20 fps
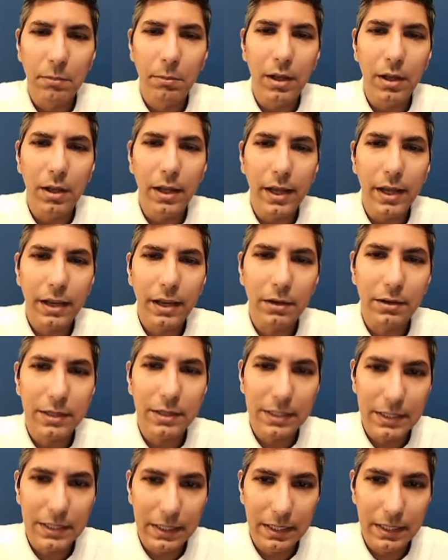
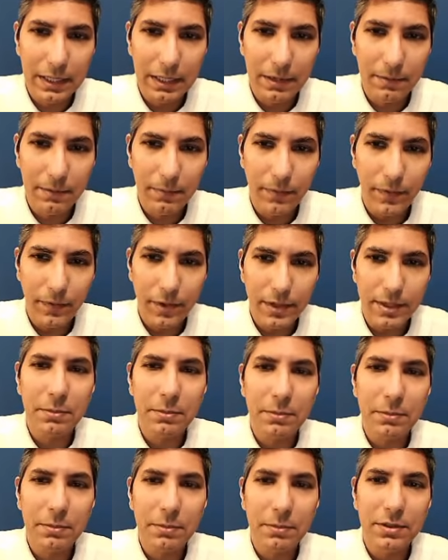Molarity
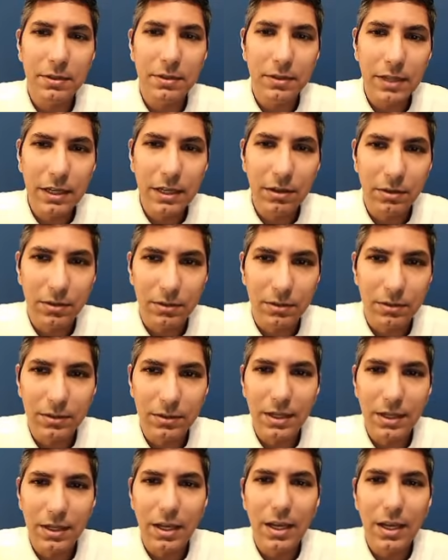times
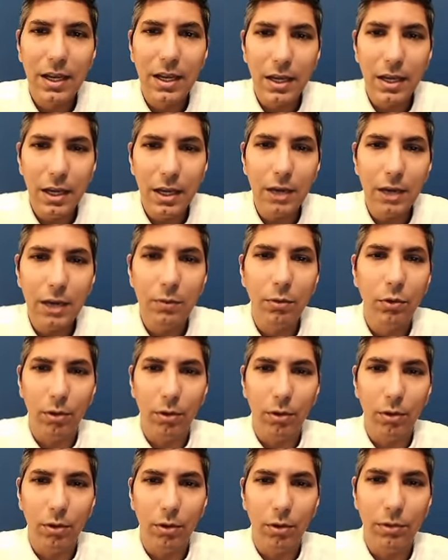liters
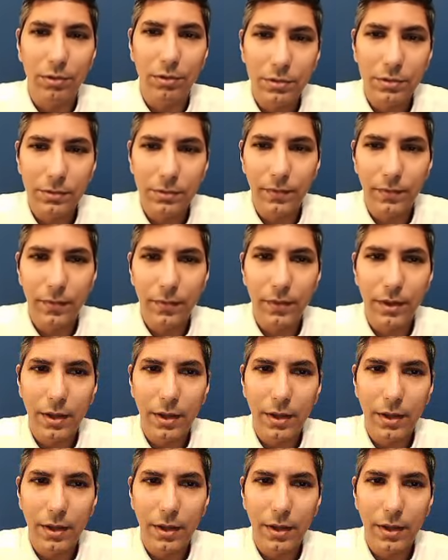equals moles.